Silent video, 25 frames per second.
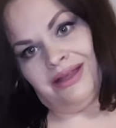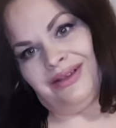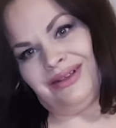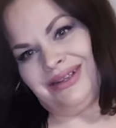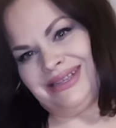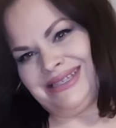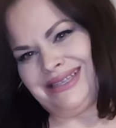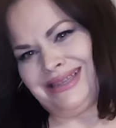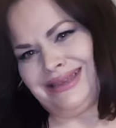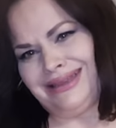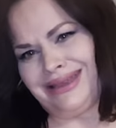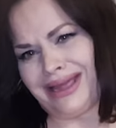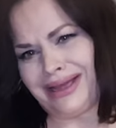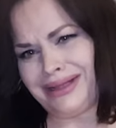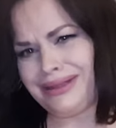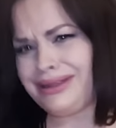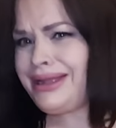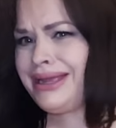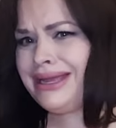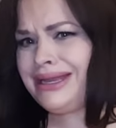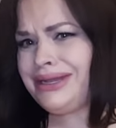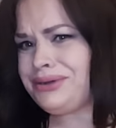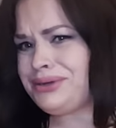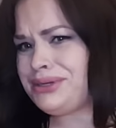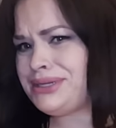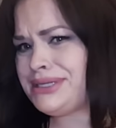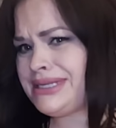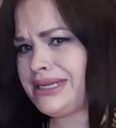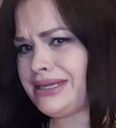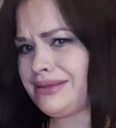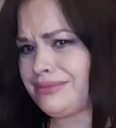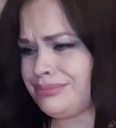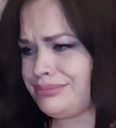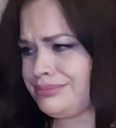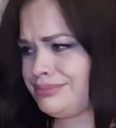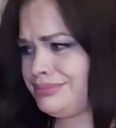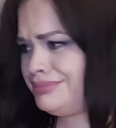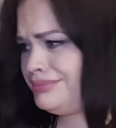Is it neckline or is
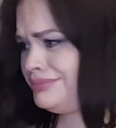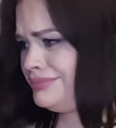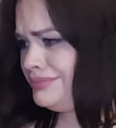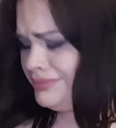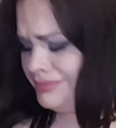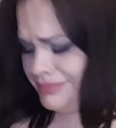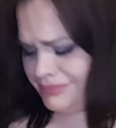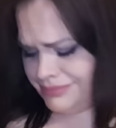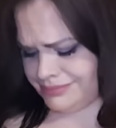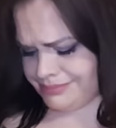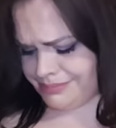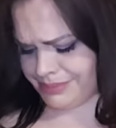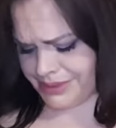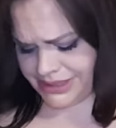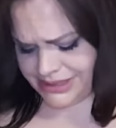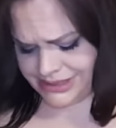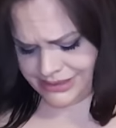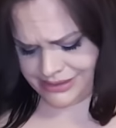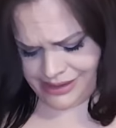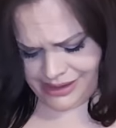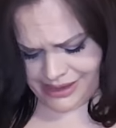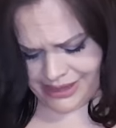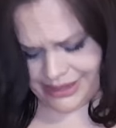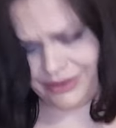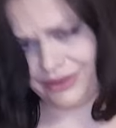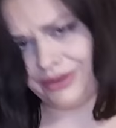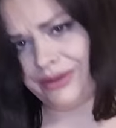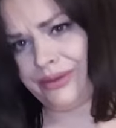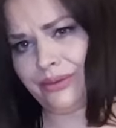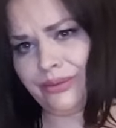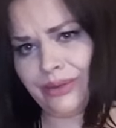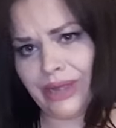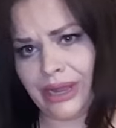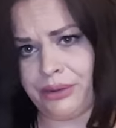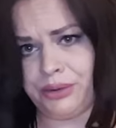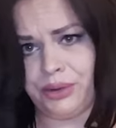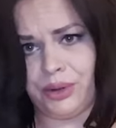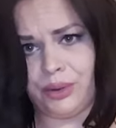it bust line or
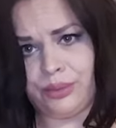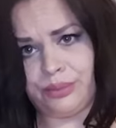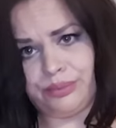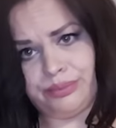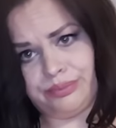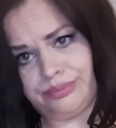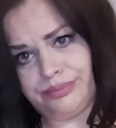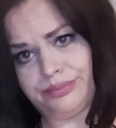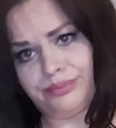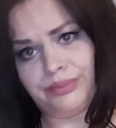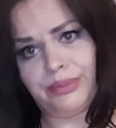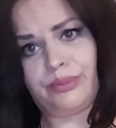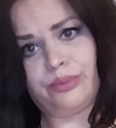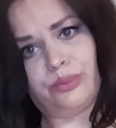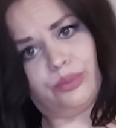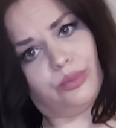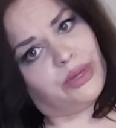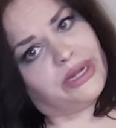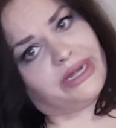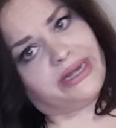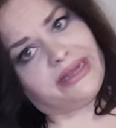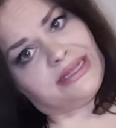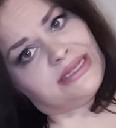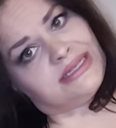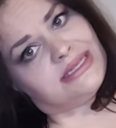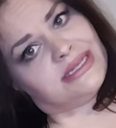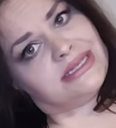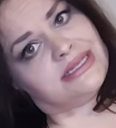I don't know what it is.